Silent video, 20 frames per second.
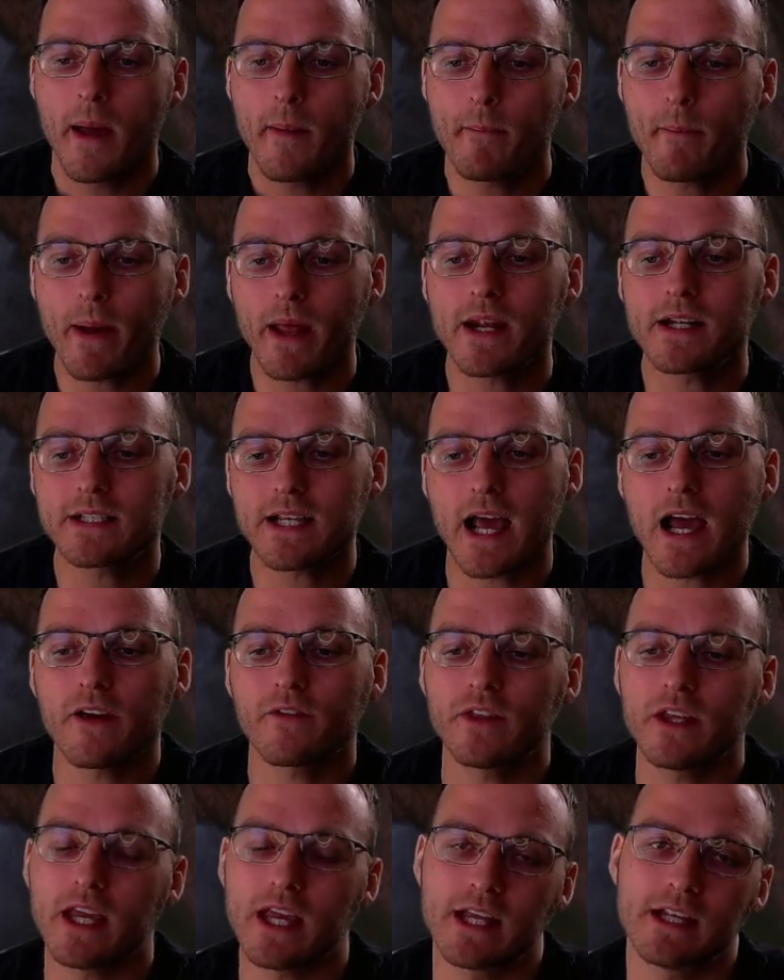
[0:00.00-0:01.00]
Better to have
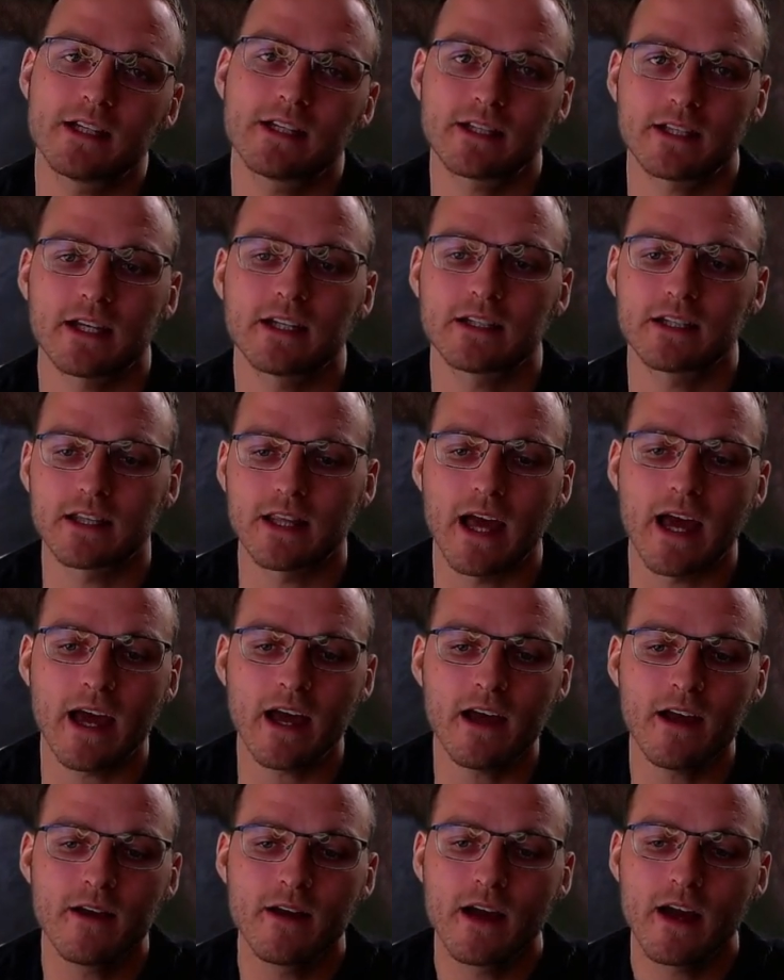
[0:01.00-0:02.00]
the instinct
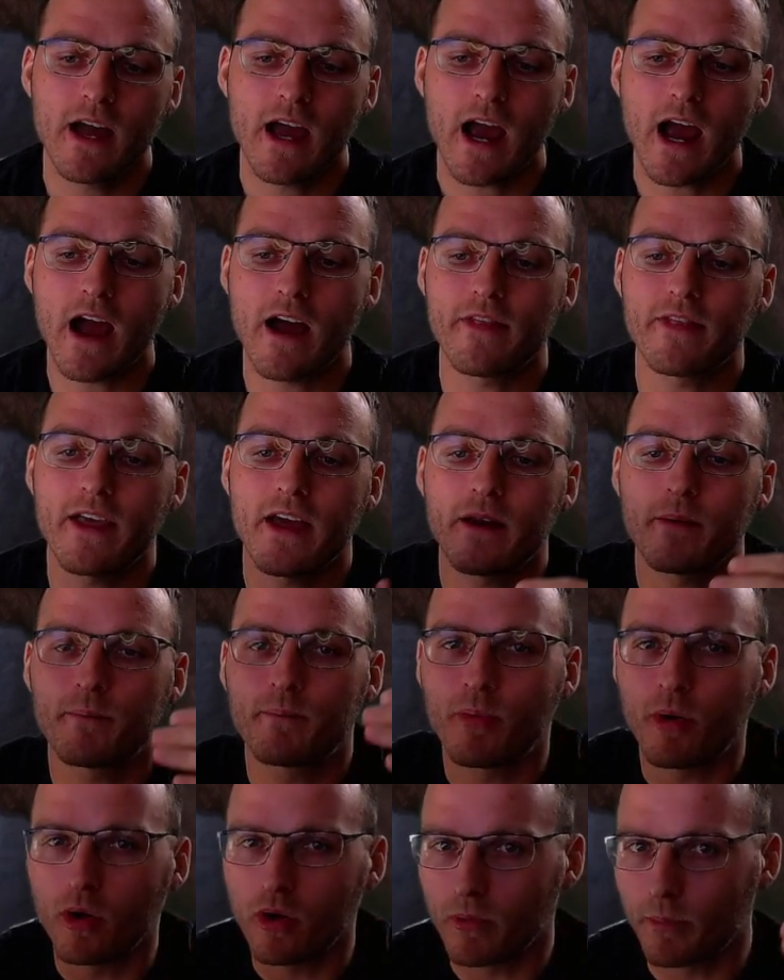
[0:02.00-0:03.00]
there and then
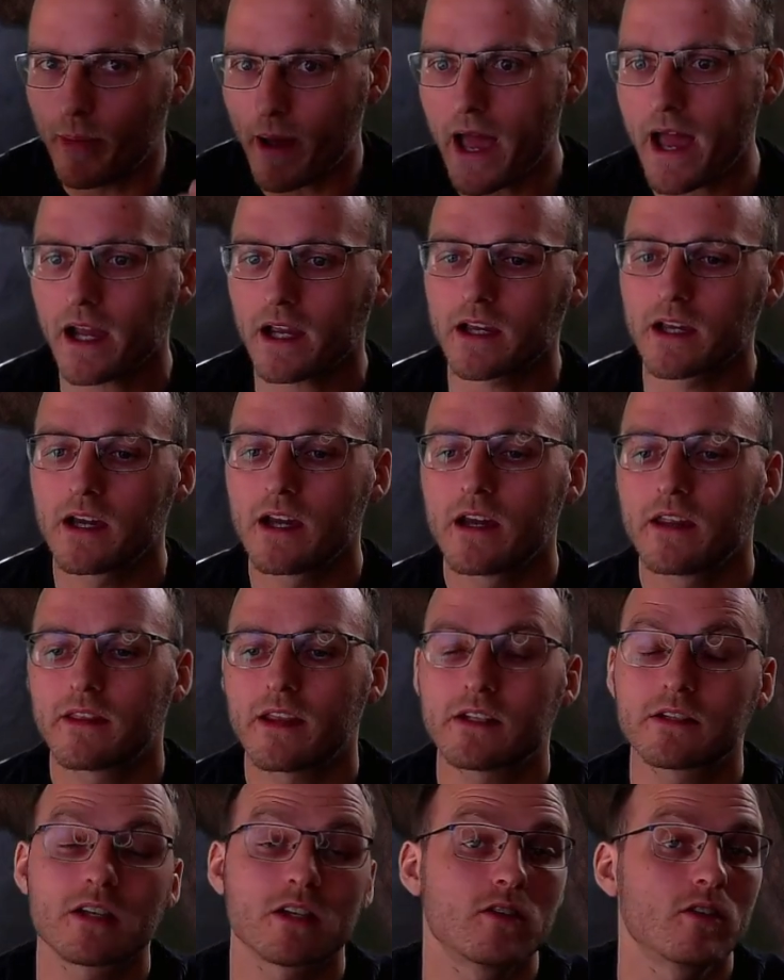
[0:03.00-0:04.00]
pull back
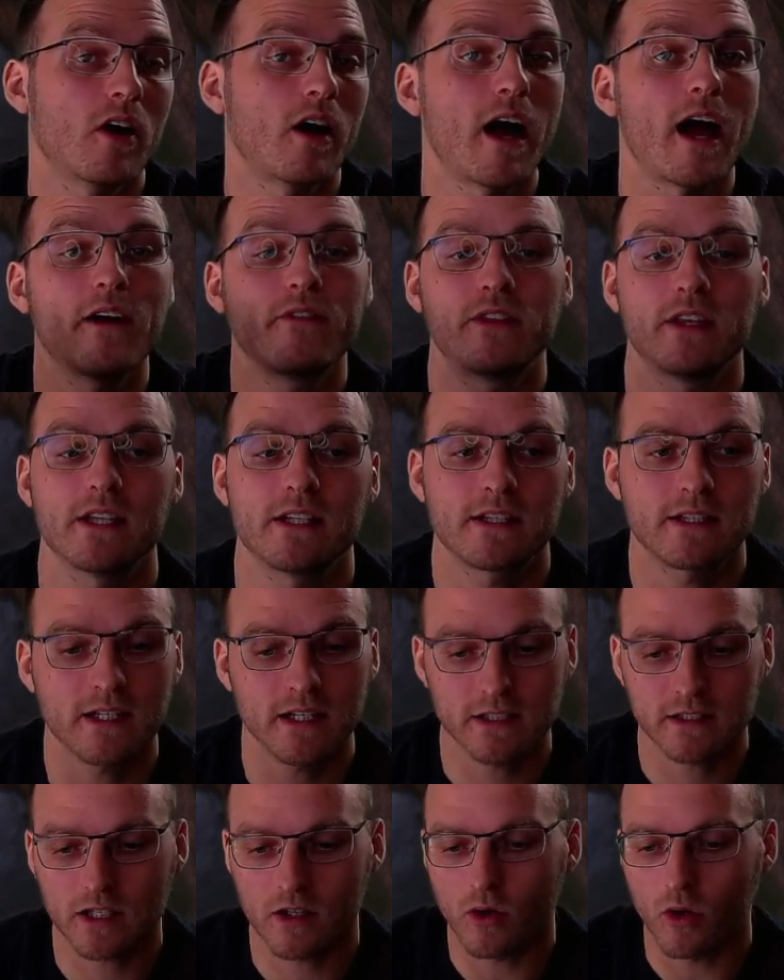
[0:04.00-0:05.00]
than to not have the
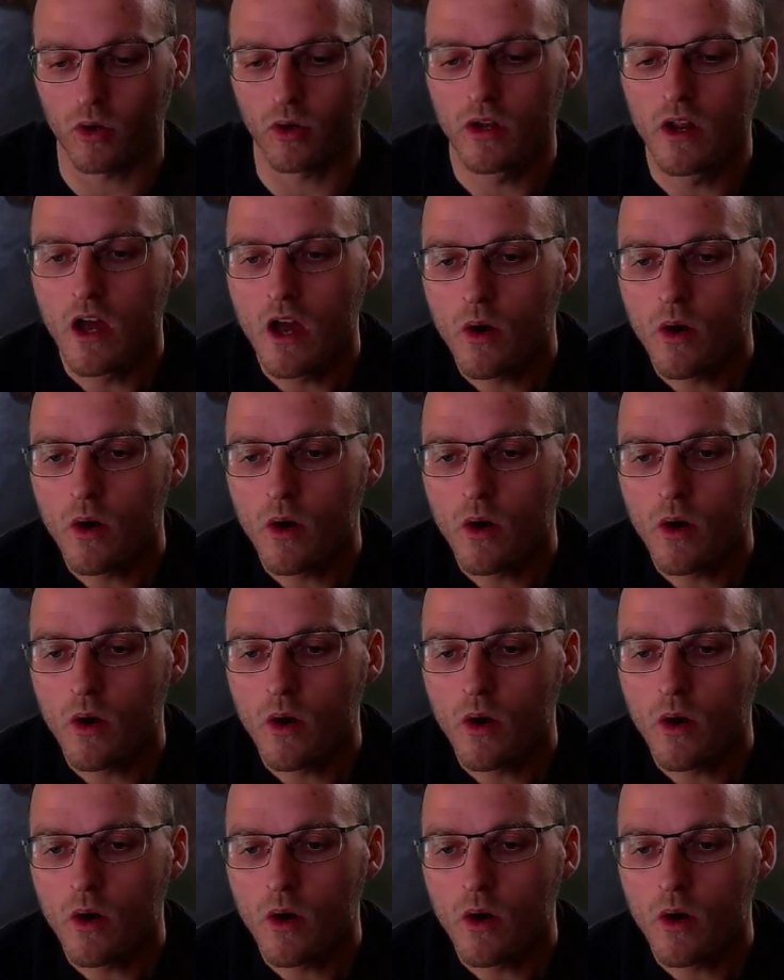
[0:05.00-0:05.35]
instinct at all.